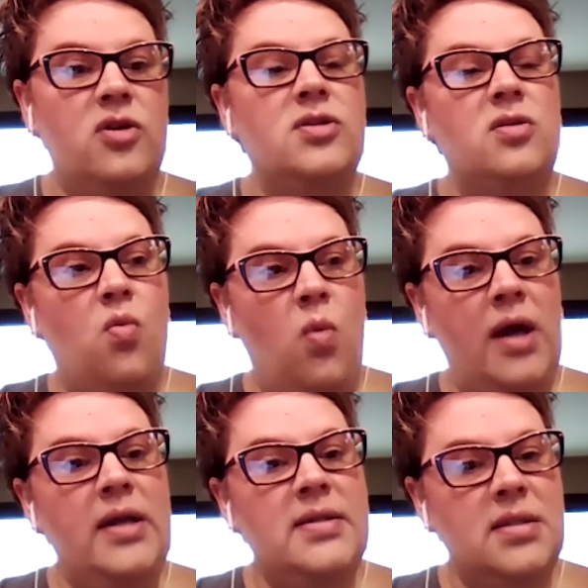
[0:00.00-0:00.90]
So
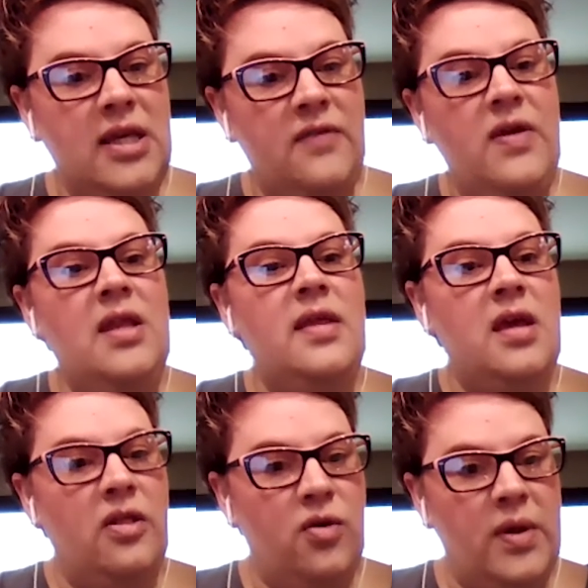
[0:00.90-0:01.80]
one is leaving, the
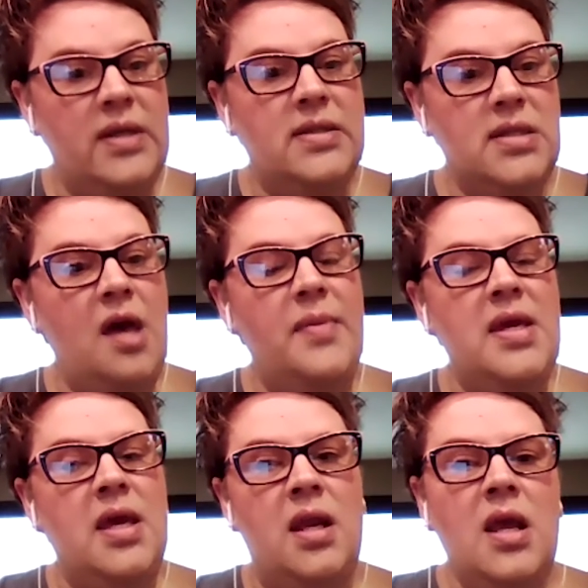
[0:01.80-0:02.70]
other one is coming
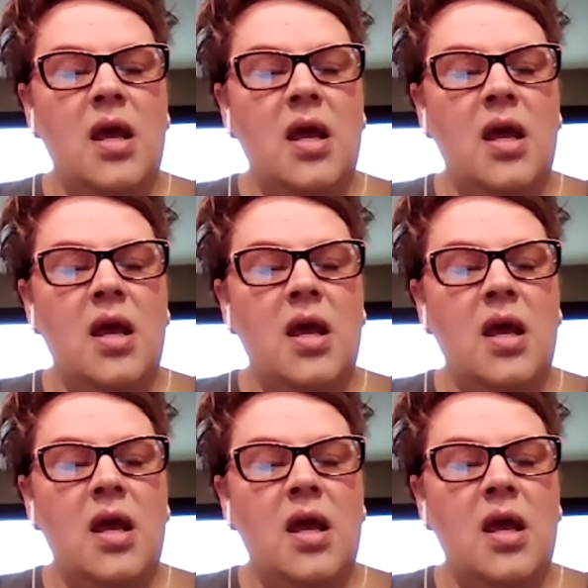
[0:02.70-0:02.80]
in.